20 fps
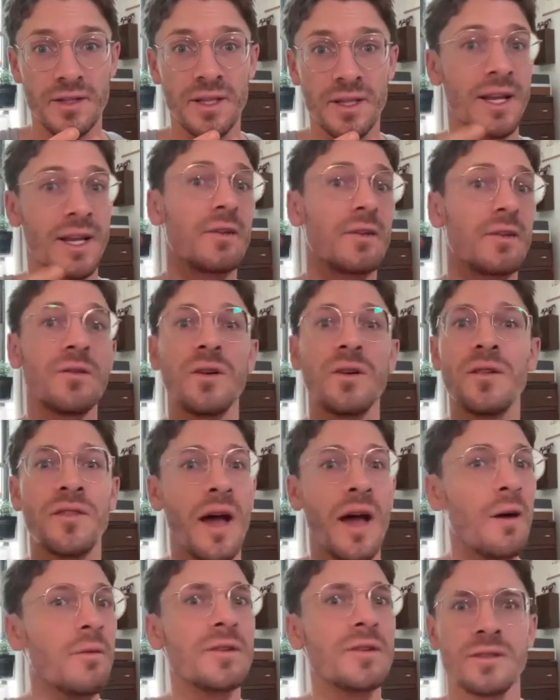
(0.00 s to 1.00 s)
Like,
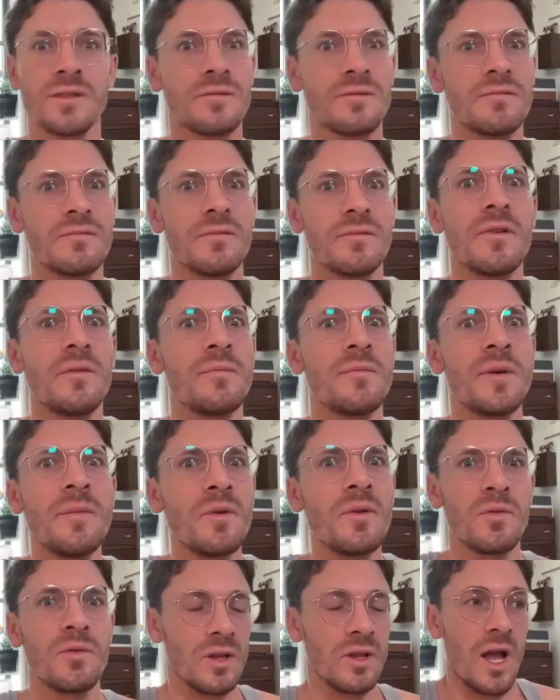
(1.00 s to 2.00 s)
that was,
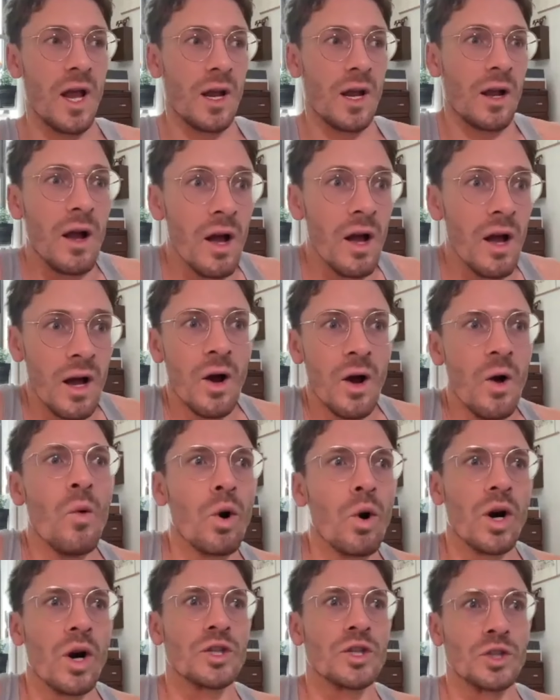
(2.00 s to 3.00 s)
people were like,
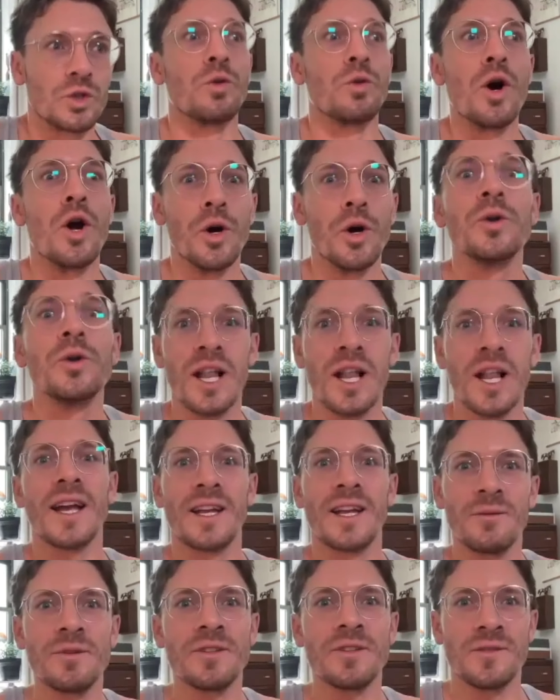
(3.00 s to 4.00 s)
"We're screwed." Like,
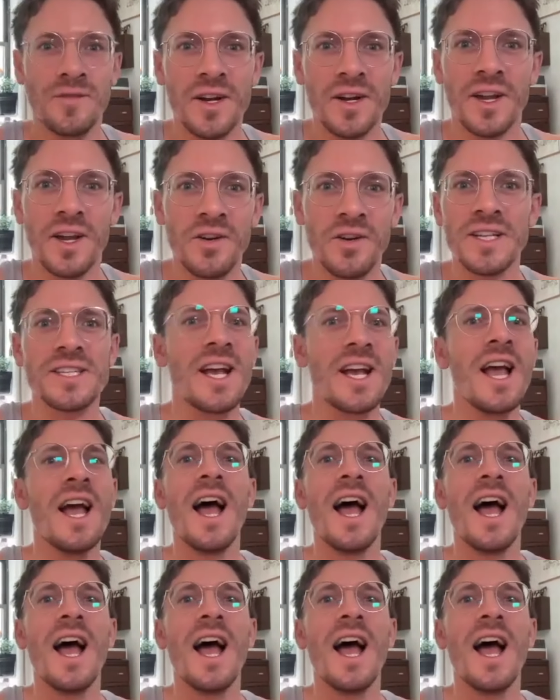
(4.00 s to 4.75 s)
it was fucking crazy.